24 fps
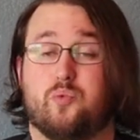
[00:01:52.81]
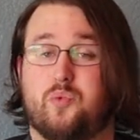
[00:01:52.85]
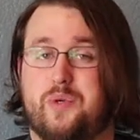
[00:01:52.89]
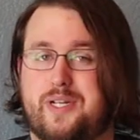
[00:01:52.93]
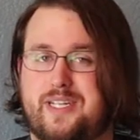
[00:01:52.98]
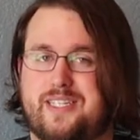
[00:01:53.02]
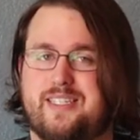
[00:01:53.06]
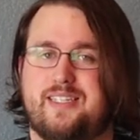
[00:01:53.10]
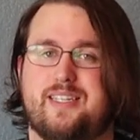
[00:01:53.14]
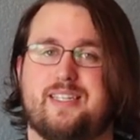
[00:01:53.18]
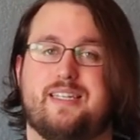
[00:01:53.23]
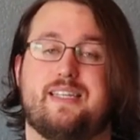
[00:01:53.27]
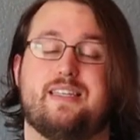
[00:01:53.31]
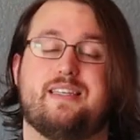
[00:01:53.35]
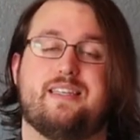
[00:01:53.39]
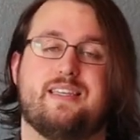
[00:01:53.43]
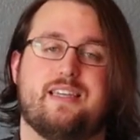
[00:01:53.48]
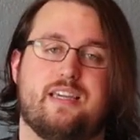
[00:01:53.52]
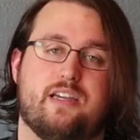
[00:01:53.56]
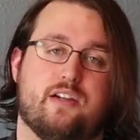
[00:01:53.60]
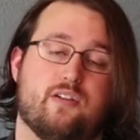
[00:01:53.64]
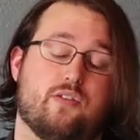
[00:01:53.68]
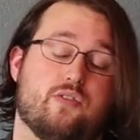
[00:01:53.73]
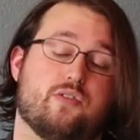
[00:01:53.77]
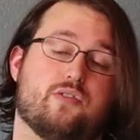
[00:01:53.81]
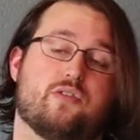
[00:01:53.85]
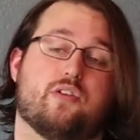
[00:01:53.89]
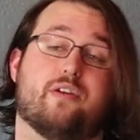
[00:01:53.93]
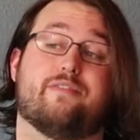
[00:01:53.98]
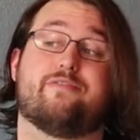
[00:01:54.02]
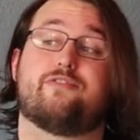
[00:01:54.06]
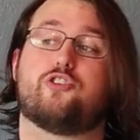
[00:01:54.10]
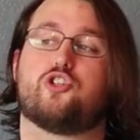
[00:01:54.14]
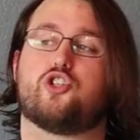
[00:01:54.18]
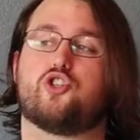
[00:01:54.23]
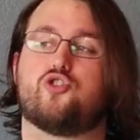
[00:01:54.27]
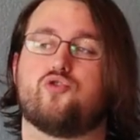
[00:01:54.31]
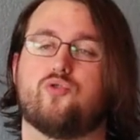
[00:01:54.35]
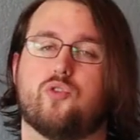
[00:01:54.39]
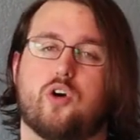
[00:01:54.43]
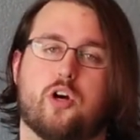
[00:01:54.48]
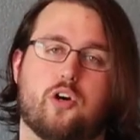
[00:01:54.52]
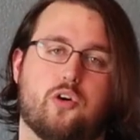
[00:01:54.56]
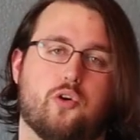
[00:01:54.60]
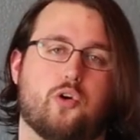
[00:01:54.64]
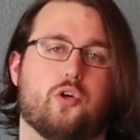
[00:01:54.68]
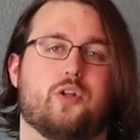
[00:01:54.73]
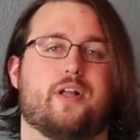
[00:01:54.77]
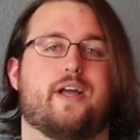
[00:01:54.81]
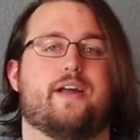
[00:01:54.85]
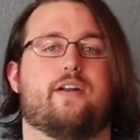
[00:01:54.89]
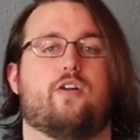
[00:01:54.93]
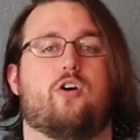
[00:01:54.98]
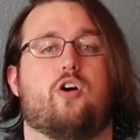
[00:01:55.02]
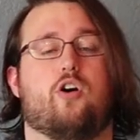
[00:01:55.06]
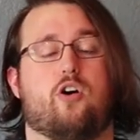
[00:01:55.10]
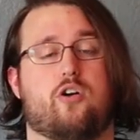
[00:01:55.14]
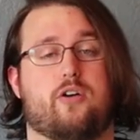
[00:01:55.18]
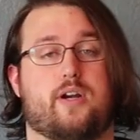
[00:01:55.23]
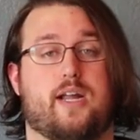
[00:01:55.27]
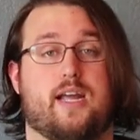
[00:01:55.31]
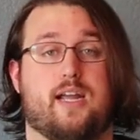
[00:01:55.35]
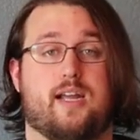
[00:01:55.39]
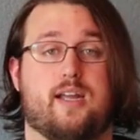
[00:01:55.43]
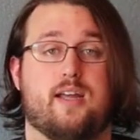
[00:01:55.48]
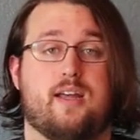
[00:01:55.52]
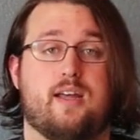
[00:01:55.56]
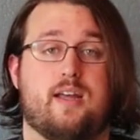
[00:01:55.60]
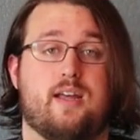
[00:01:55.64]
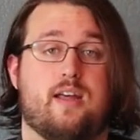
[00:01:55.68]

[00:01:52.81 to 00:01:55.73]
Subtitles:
recent years of struggle and heartache.